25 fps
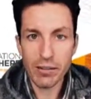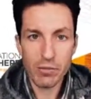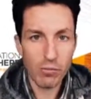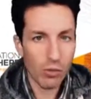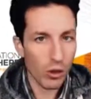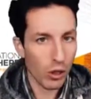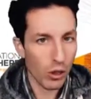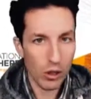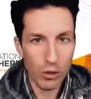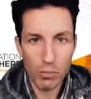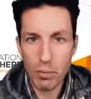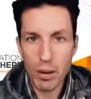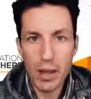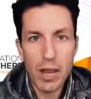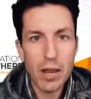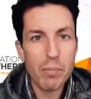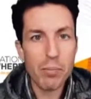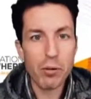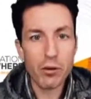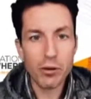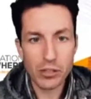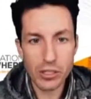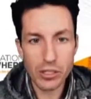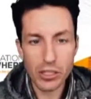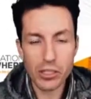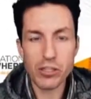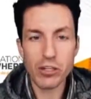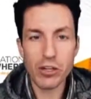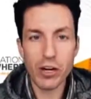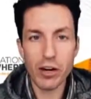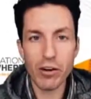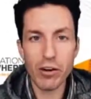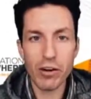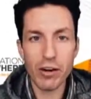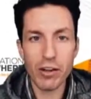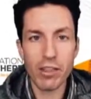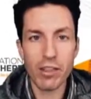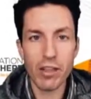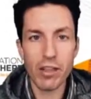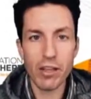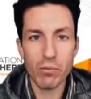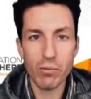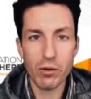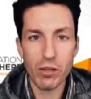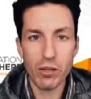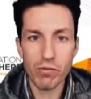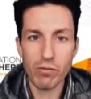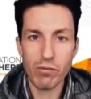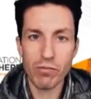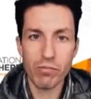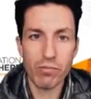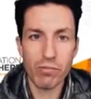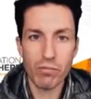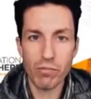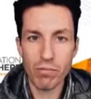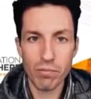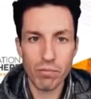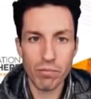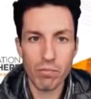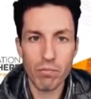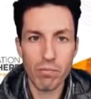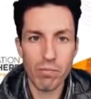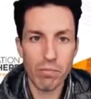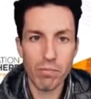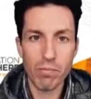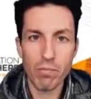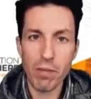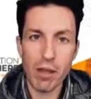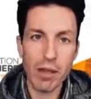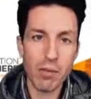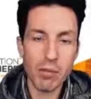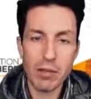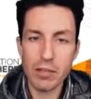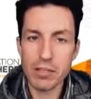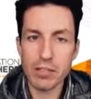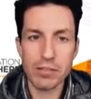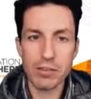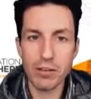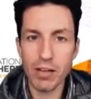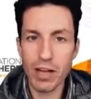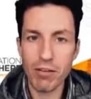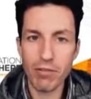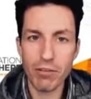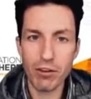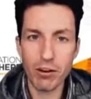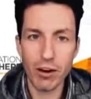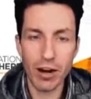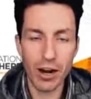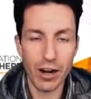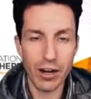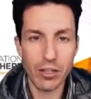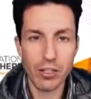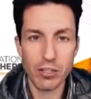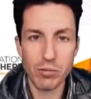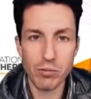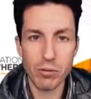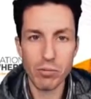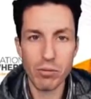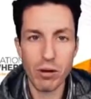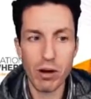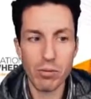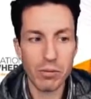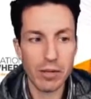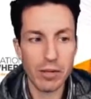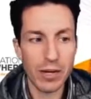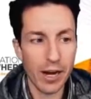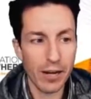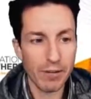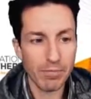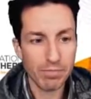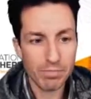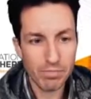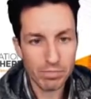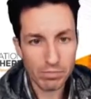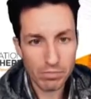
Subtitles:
The paper dictionary that we've maybe still have in our house, but probably not.